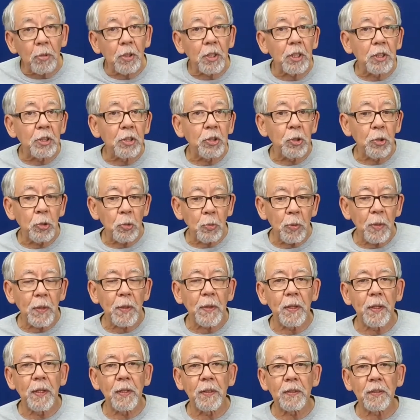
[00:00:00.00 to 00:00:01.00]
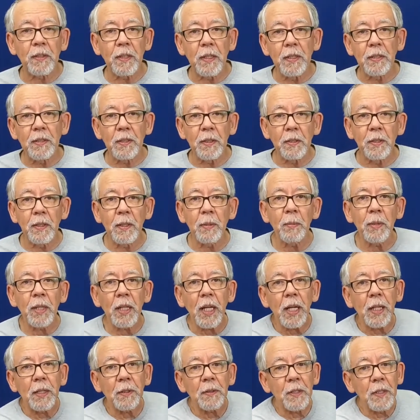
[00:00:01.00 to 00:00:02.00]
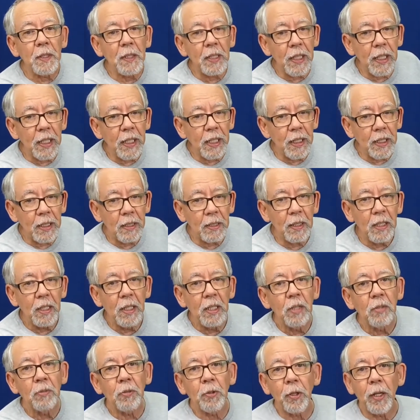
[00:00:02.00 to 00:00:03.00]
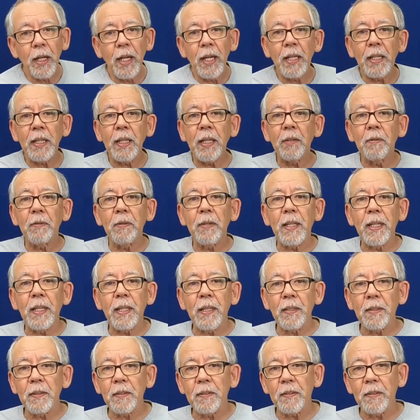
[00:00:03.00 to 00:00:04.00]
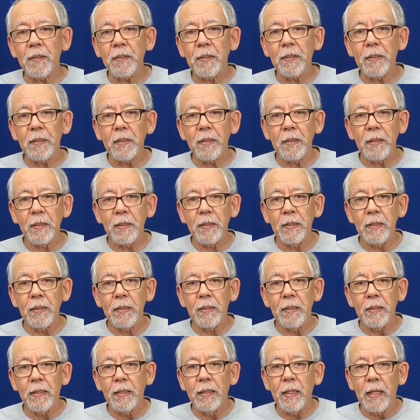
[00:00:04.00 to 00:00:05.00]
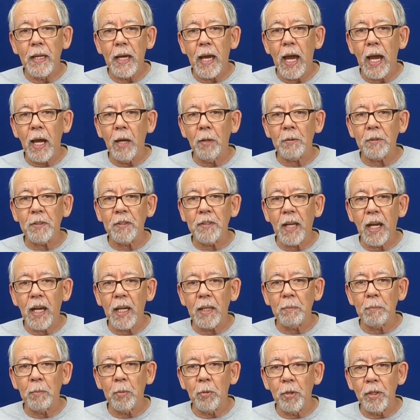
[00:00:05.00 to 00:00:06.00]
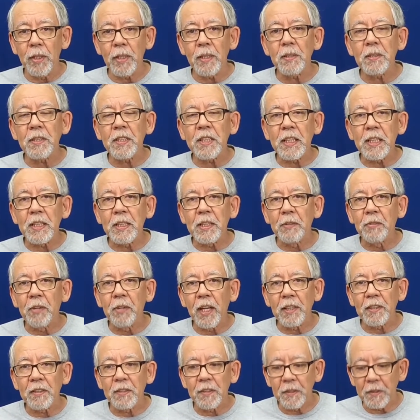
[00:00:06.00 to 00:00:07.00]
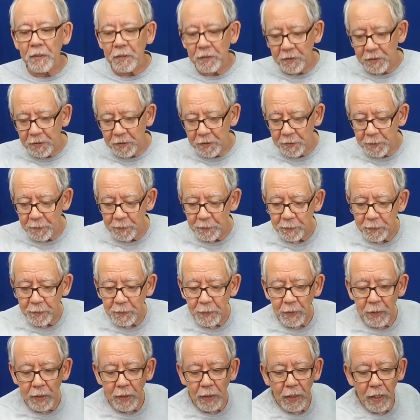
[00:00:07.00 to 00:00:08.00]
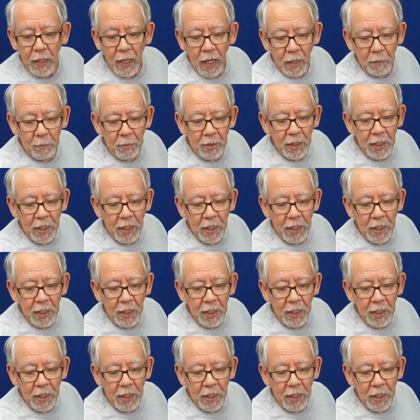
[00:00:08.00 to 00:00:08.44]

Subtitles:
to do with this is eliminate the need for any of these outside buoyancy devices. I've been